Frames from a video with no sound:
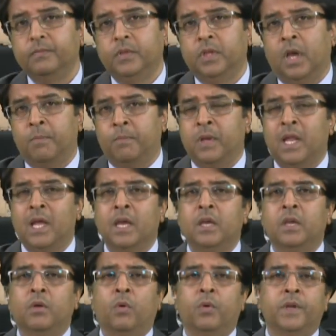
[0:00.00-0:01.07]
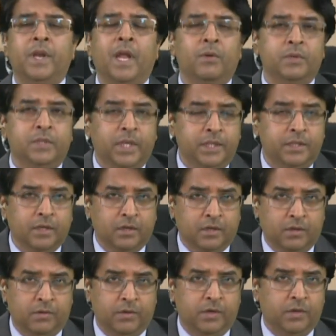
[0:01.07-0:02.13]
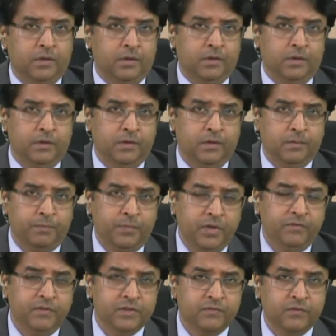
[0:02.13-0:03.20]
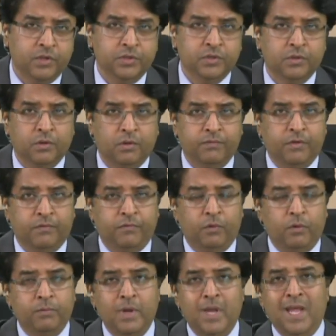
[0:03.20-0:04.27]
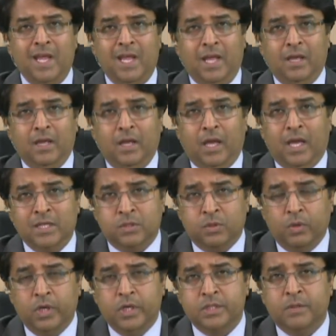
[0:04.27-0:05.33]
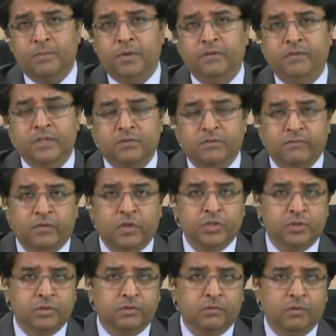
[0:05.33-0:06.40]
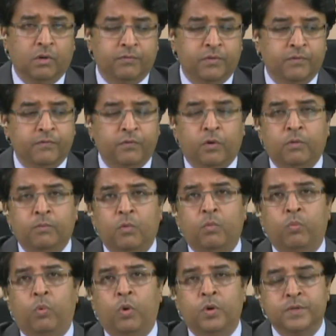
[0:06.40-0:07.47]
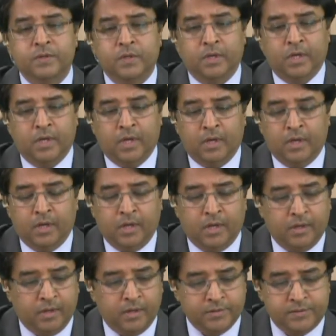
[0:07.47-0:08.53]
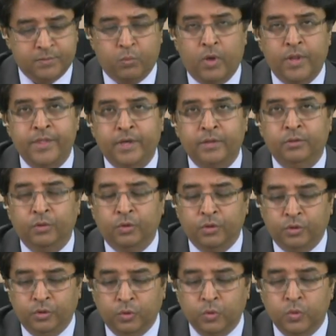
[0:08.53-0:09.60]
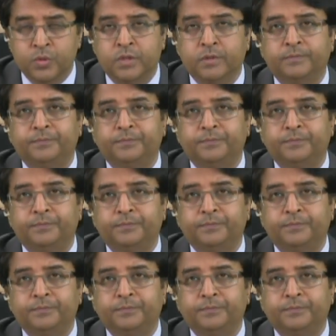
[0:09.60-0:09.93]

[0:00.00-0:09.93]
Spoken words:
apply on an outdate on a previous version of the form, as long as the previous version of the form was one that you could use